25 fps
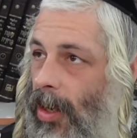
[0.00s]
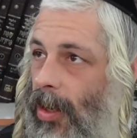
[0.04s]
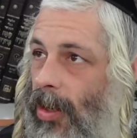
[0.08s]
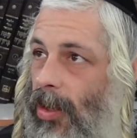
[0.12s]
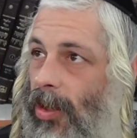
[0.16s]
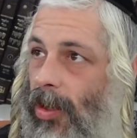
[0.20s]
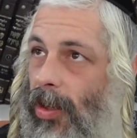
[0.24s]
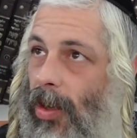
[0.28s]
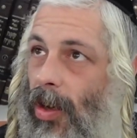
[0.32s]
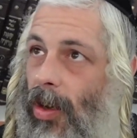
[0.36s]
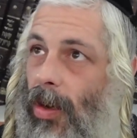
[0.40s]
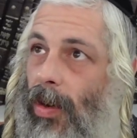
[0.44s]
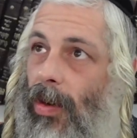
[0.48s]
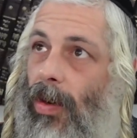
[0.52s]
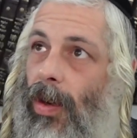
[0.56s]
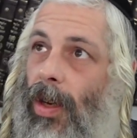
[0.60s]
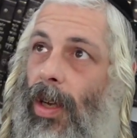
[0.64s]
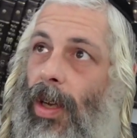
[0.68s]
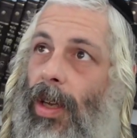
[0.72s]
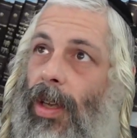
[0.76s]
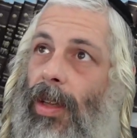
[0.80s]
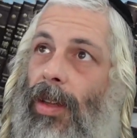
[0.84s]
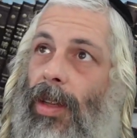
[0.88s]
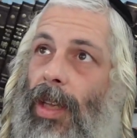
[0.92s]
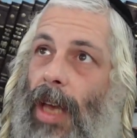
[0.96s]
So
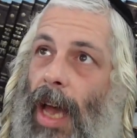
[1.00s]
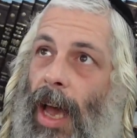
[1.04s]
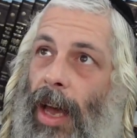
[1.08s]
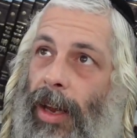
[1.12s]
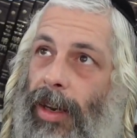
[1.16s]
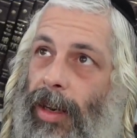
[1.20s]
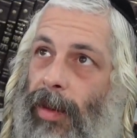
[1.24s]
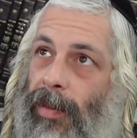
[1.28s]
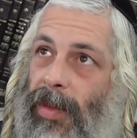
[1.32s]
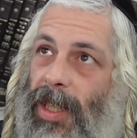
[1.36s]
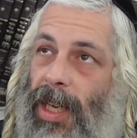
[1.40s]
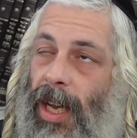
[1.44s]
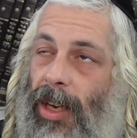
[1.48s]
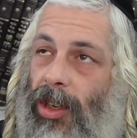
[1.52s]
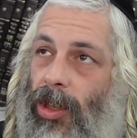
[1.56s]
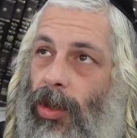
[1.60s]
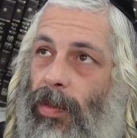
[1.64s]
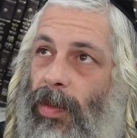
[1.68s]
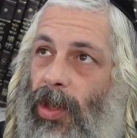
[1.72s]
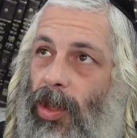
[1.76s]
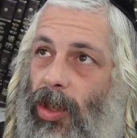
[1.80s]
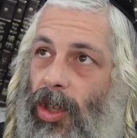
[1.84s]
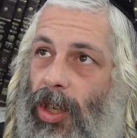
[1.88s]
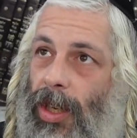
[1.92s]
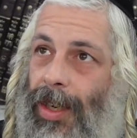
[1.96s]
Adam's
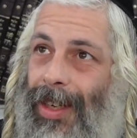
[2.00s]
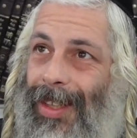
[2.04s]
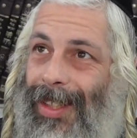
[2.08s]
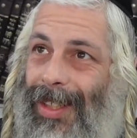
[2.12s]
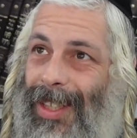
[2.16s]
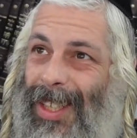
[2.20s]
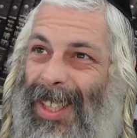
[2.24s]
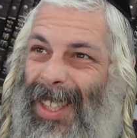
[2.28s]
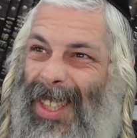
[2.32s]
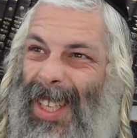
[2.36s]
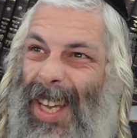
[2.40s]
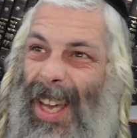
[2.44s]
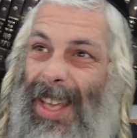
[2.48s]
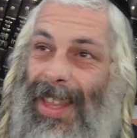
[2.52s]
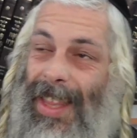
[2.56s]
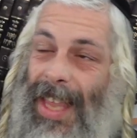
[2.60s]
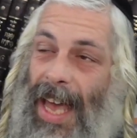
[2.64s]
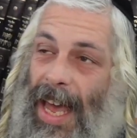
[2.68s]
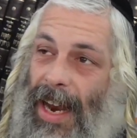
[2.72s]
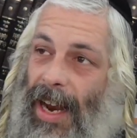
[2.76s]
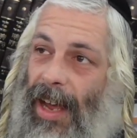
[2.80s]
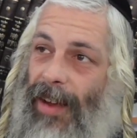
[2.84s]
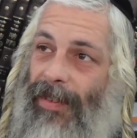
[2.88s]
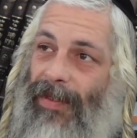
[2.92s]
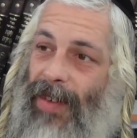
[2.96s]
contribution is he's saying,
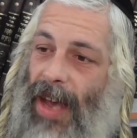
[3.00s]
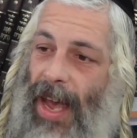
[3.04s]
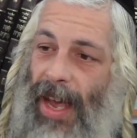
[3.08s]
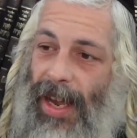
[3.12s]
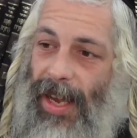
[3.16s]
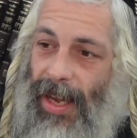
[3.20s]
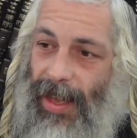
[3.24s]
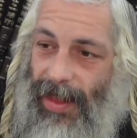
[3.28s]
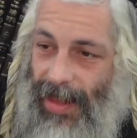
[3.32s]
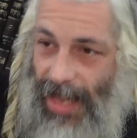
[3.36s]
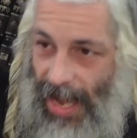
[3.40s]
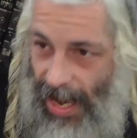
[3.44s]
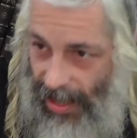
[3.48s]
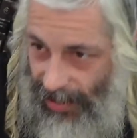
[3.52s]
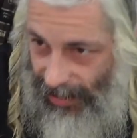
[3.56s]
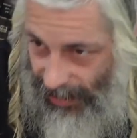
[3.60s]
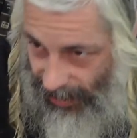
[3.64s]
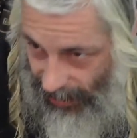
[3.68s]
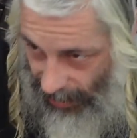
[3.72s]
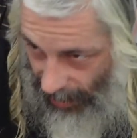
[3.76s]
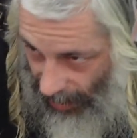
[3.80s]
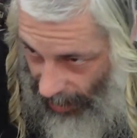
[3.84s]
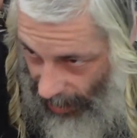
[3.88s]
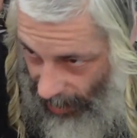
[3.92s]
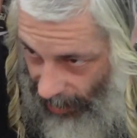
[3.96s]
that Havaya,
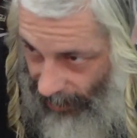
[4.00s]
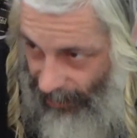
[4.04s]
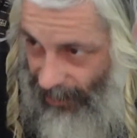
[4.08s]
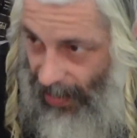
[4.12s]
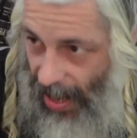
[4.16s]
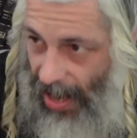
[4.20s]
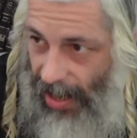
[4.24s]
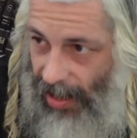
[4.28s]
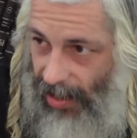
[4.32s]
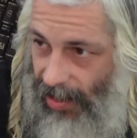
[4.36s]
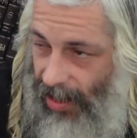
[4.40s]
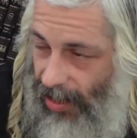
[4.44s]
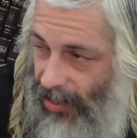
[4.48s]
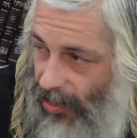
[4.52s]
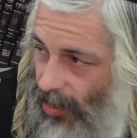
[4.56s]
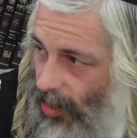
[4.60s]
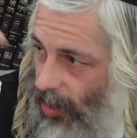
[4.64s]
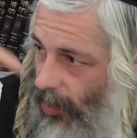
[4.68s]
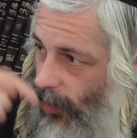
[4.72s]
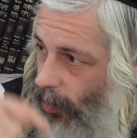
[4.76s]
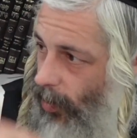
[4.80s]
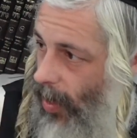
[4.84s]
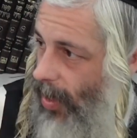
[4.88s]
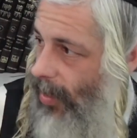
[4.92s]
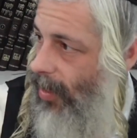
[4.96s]
that's Havaya, that's
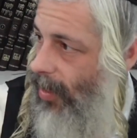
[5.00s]
all the way